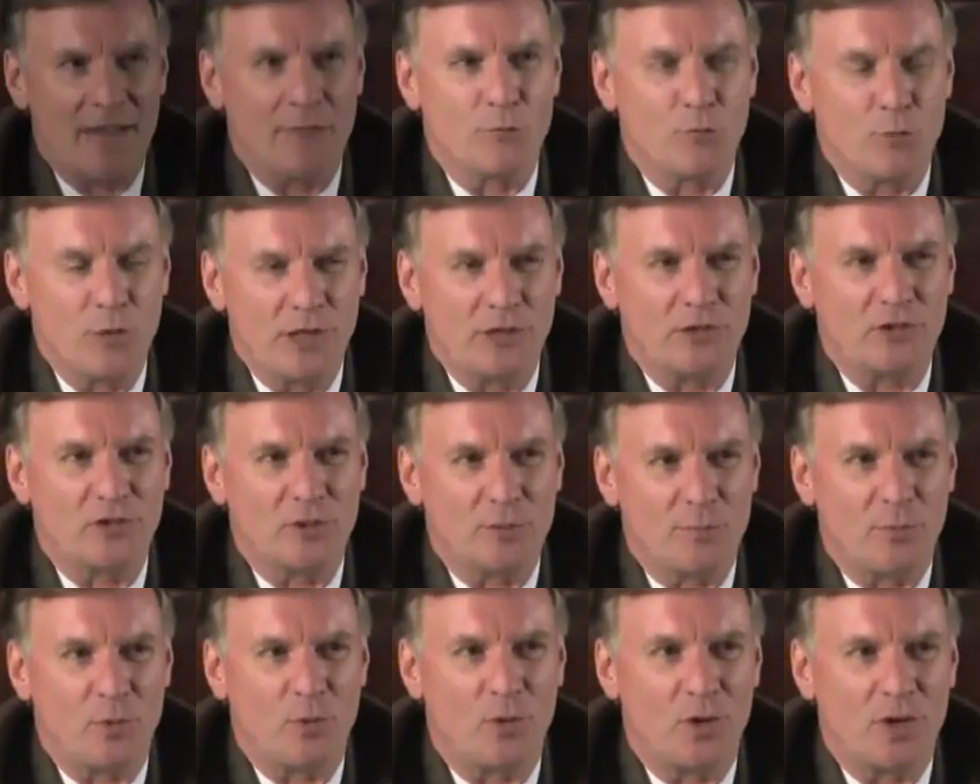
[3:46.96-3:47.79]
have
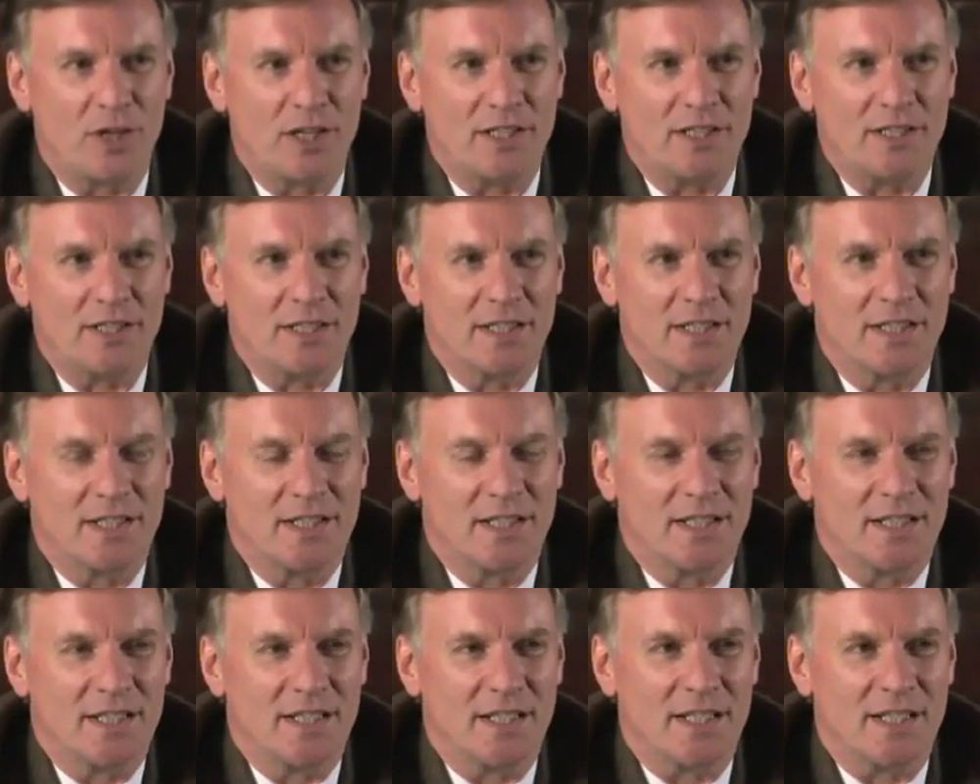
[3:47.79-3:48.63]
reached a point
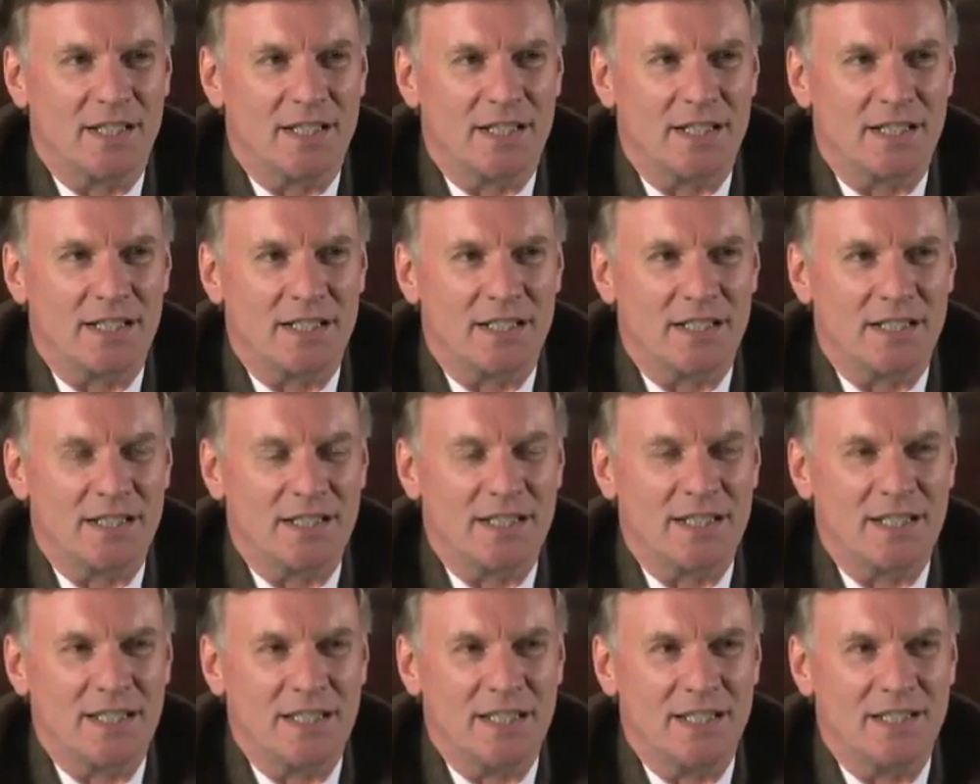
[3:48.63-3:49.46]

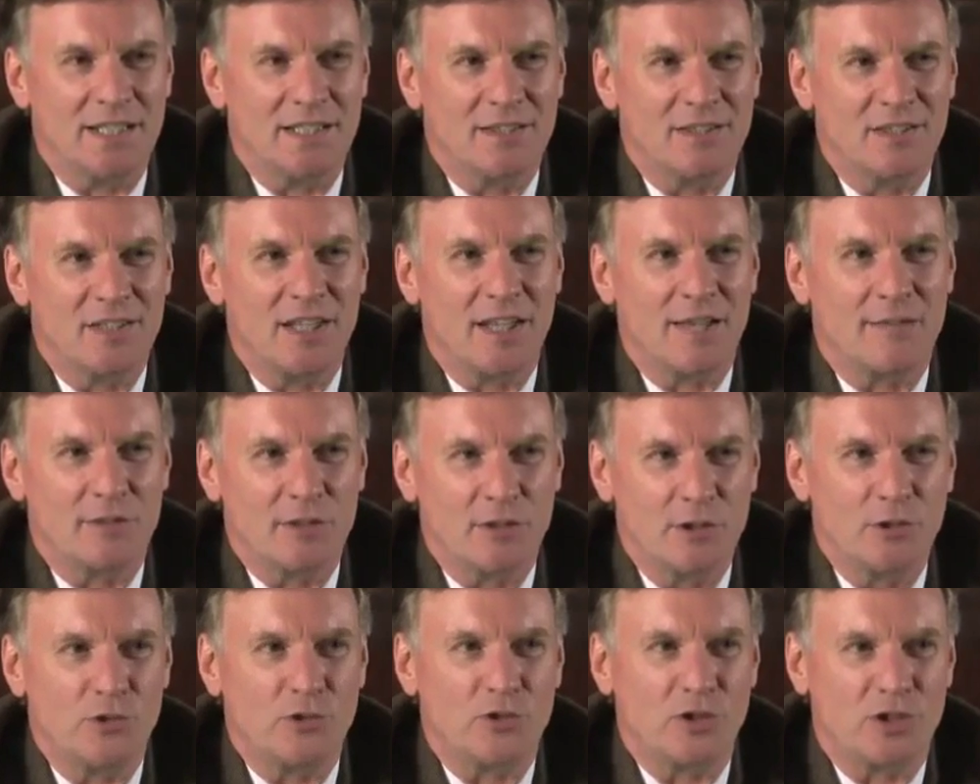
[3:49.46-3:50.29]
in the
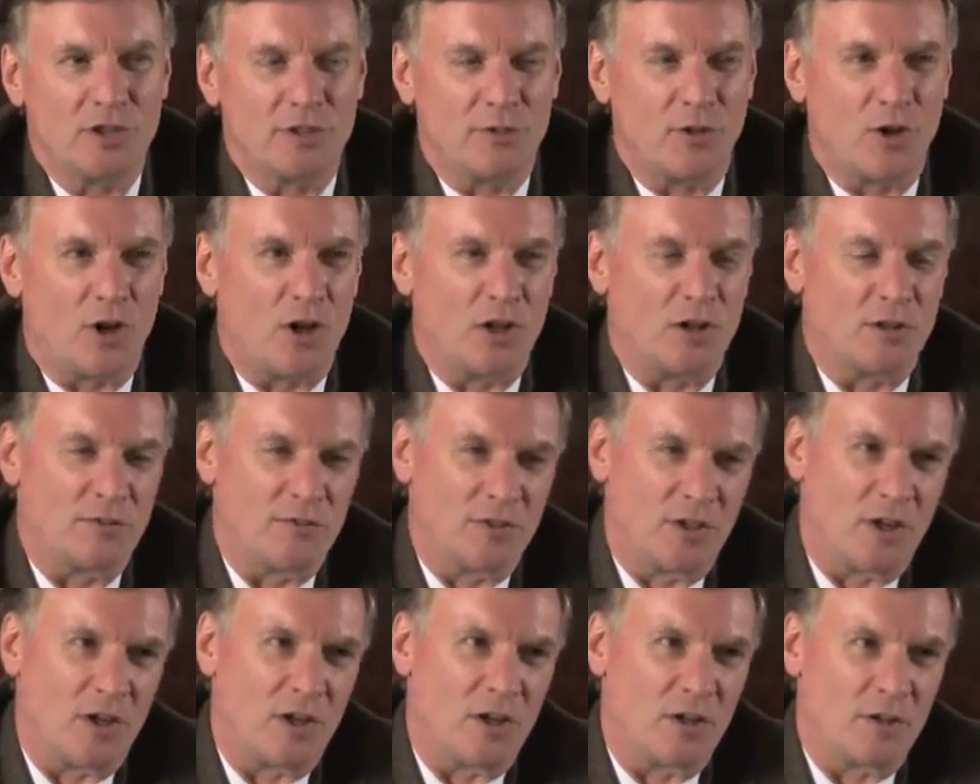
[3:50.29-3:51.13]
evolution of
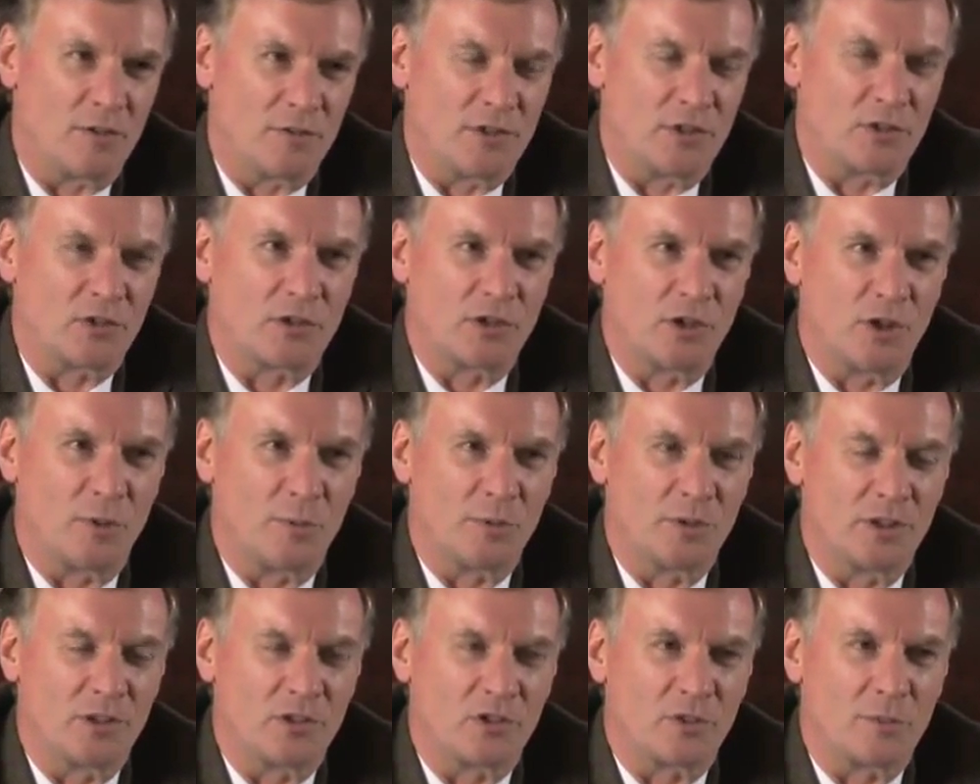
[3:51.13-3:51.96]
all of this
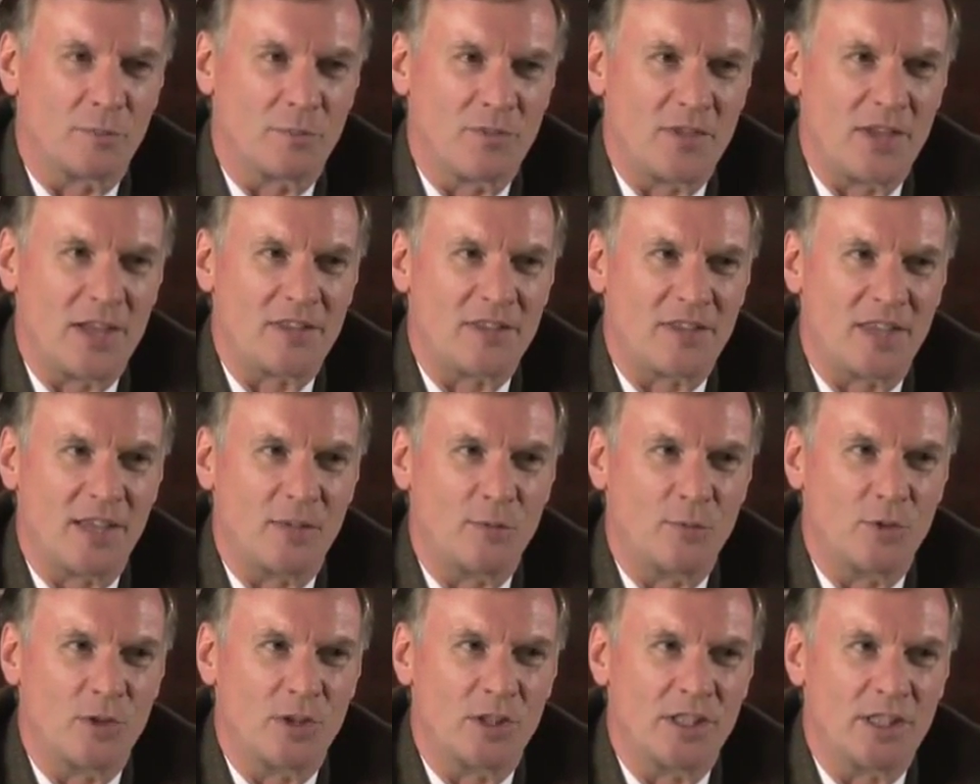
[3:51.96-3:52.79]
globalism that
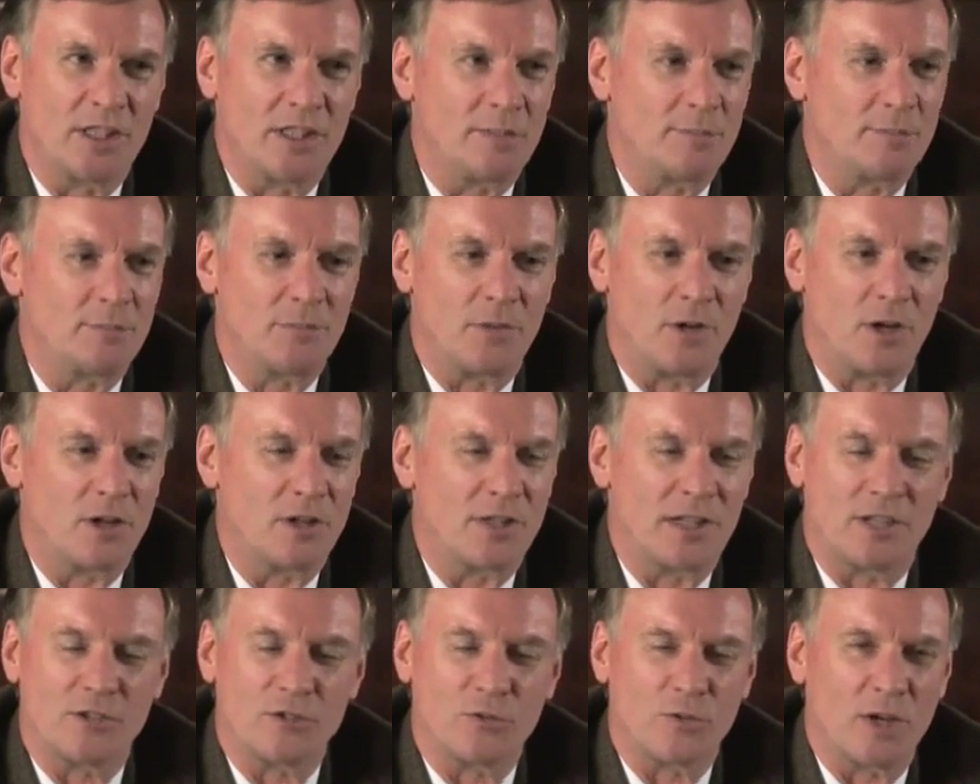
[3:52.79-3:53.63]
they really
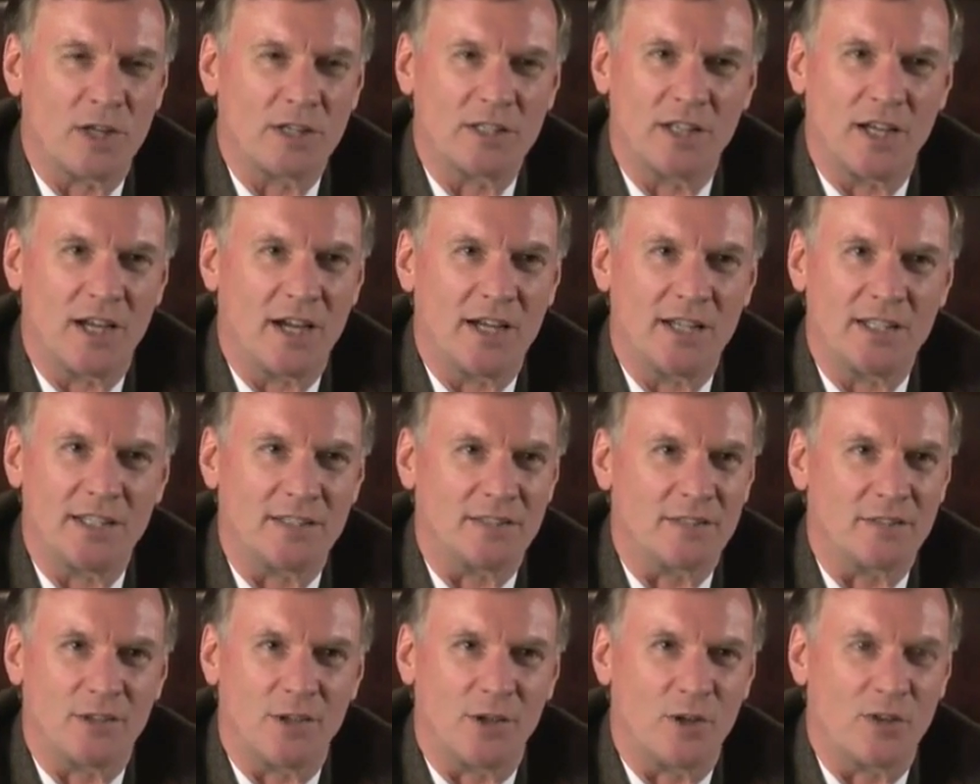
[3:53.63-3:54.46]
are not trying to hide
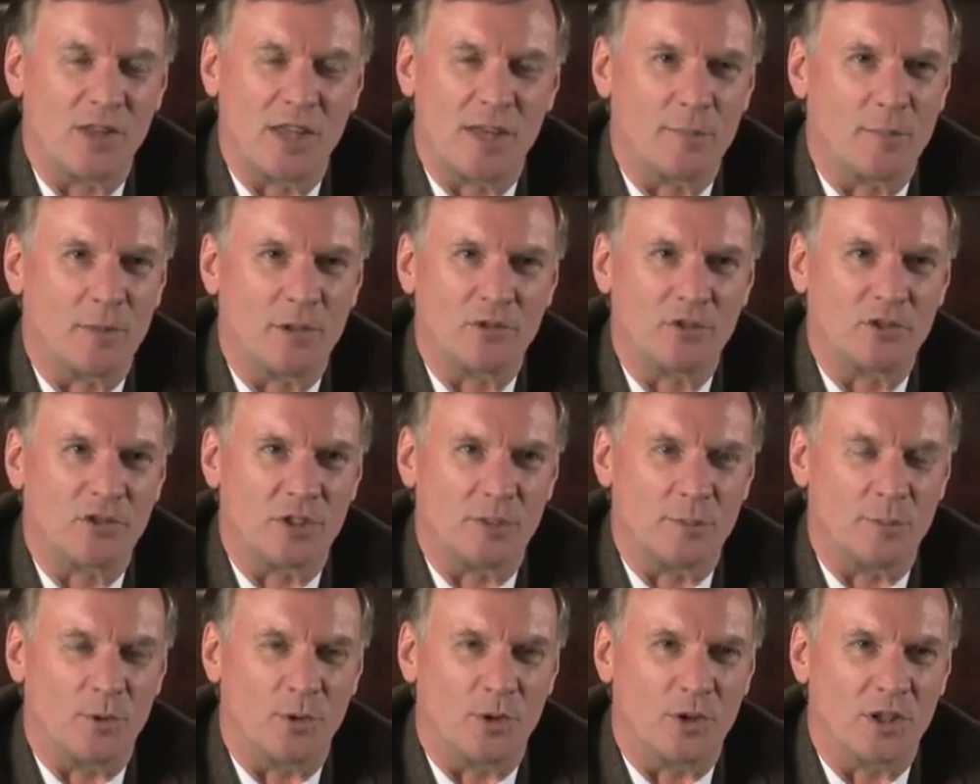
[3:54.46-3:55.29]
it all that much
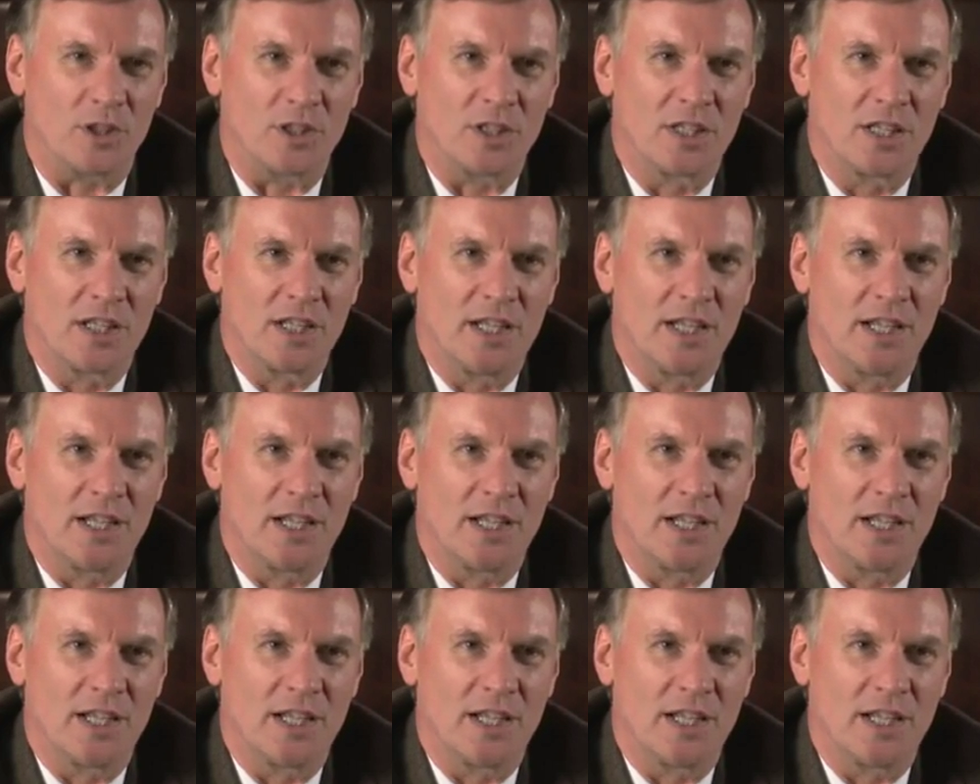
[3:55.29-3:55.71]
anymore.